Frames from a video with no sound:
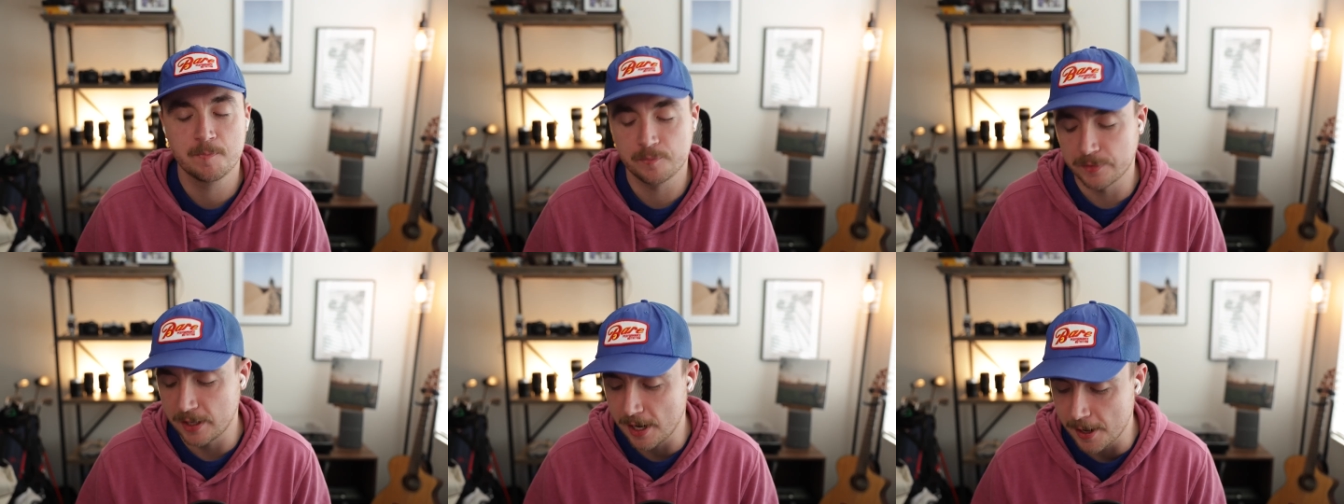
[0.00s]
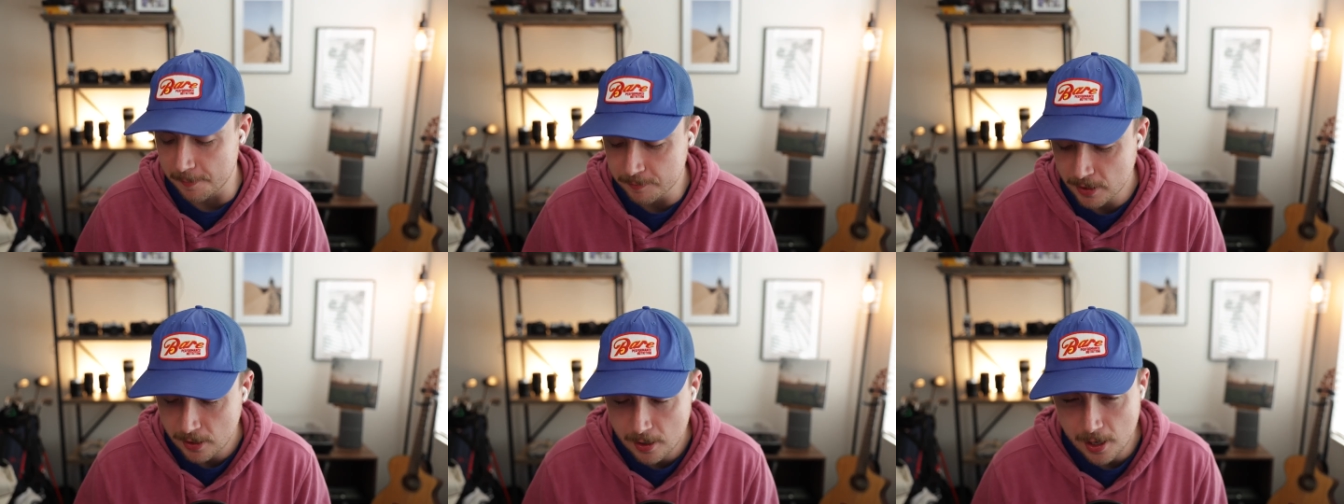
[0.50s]
Yeah,
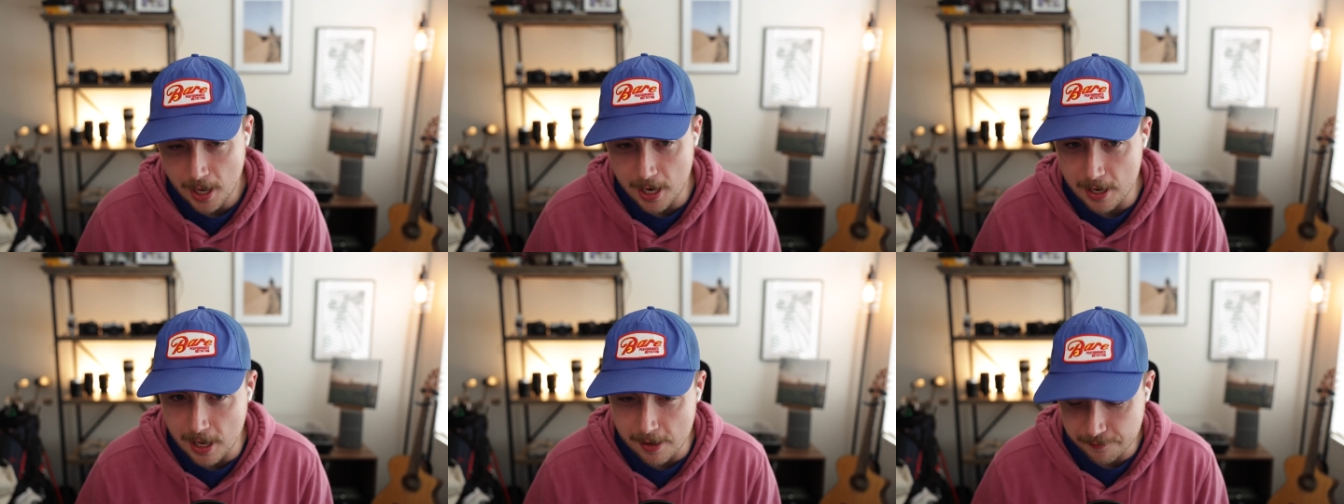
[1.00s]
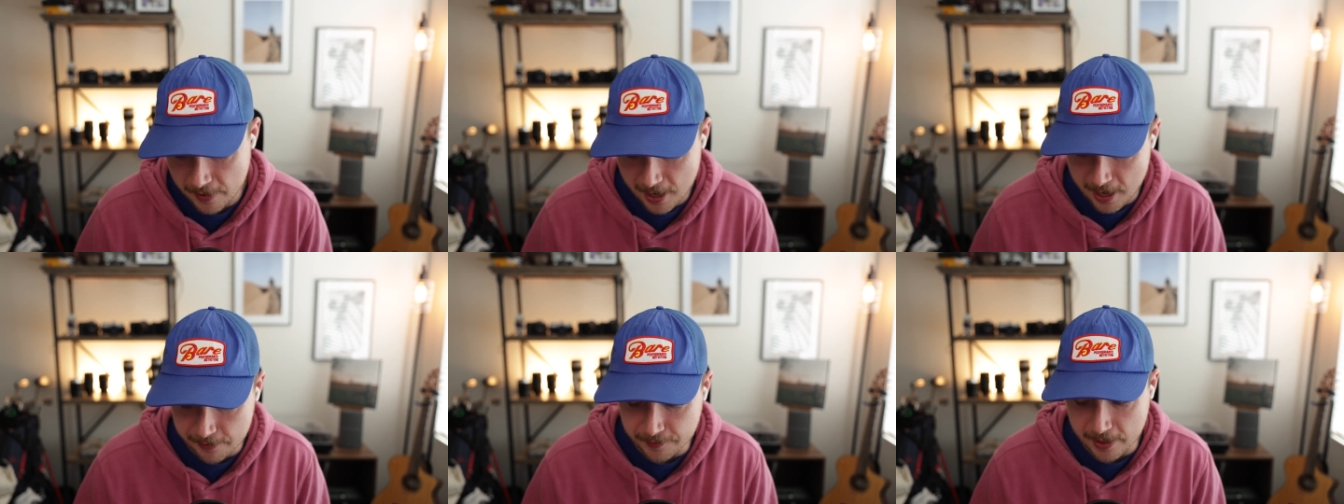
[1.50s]
and if I
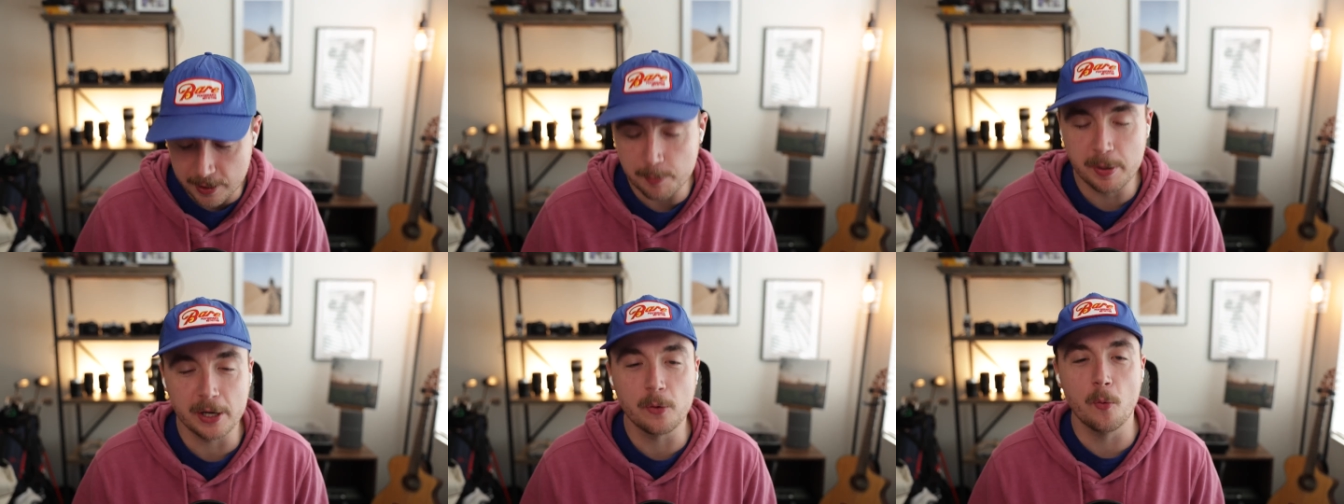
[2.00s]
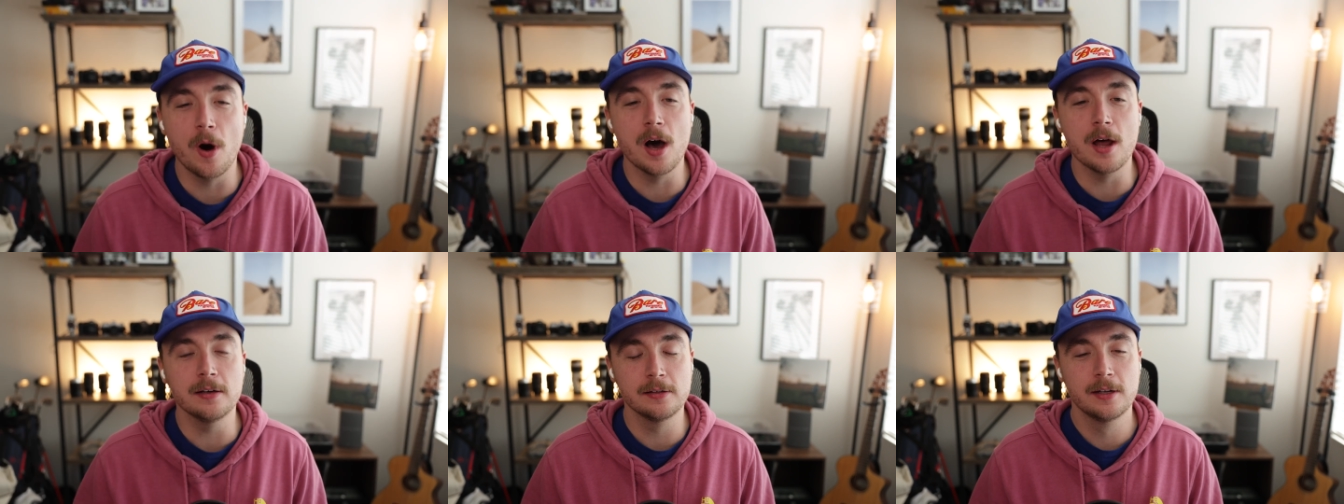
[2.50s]
if I had to pick
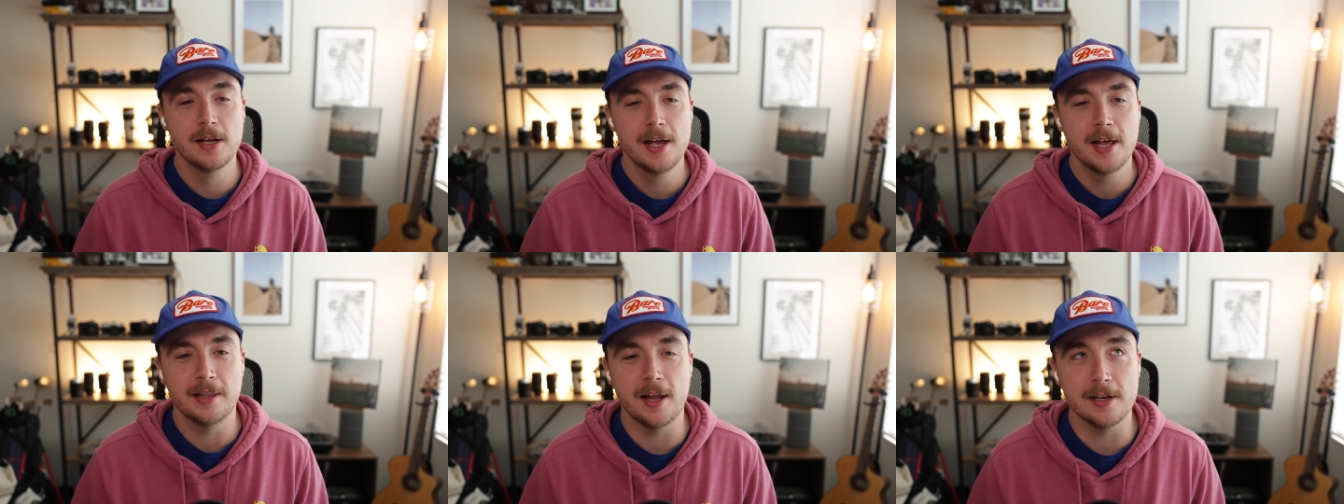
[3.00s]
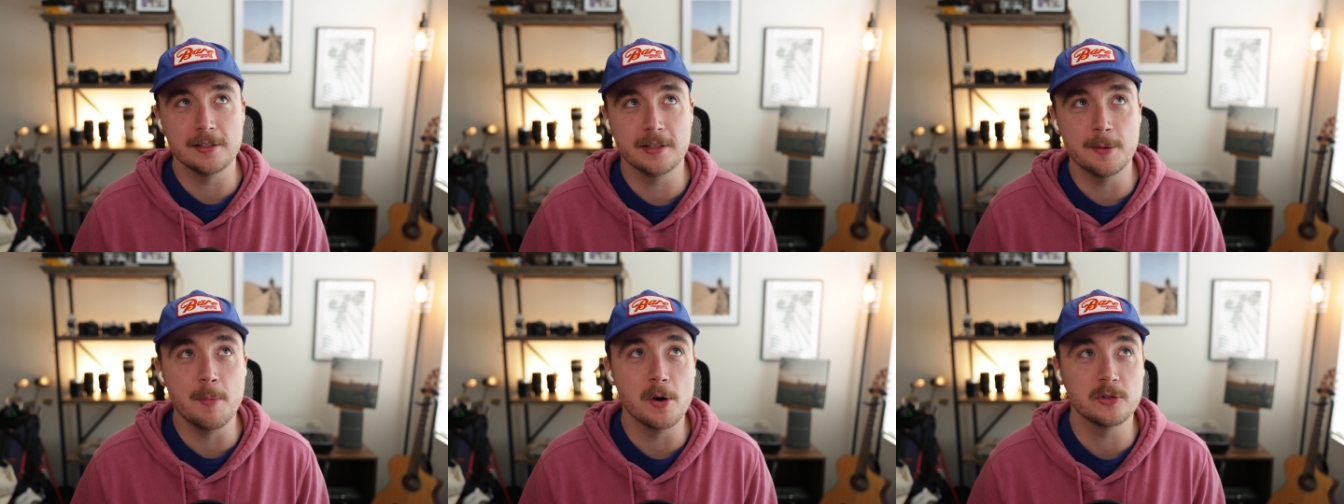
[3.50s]
one that is the
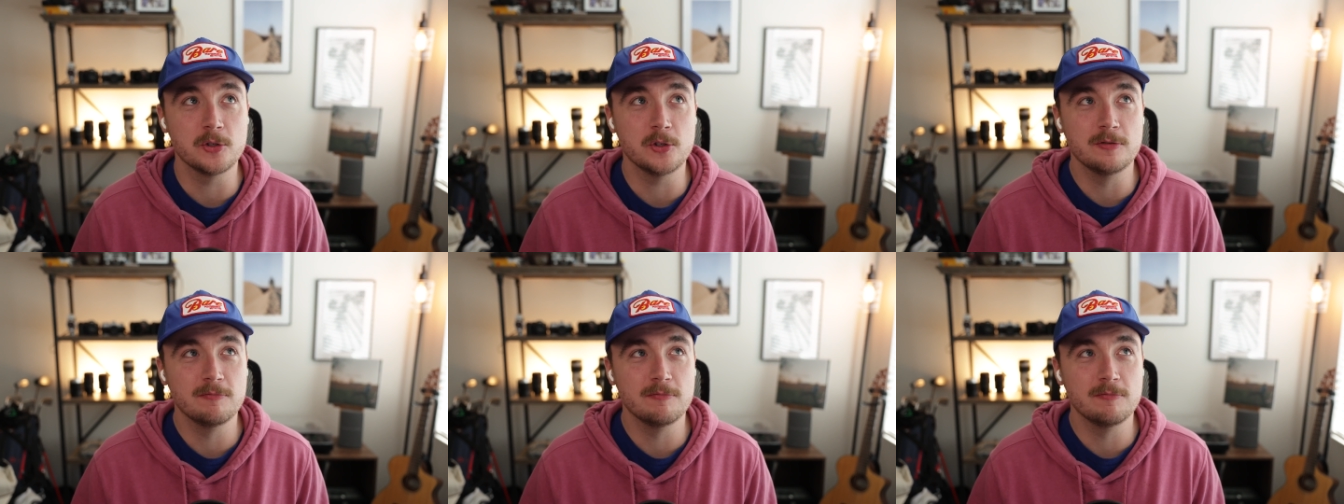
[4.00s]
most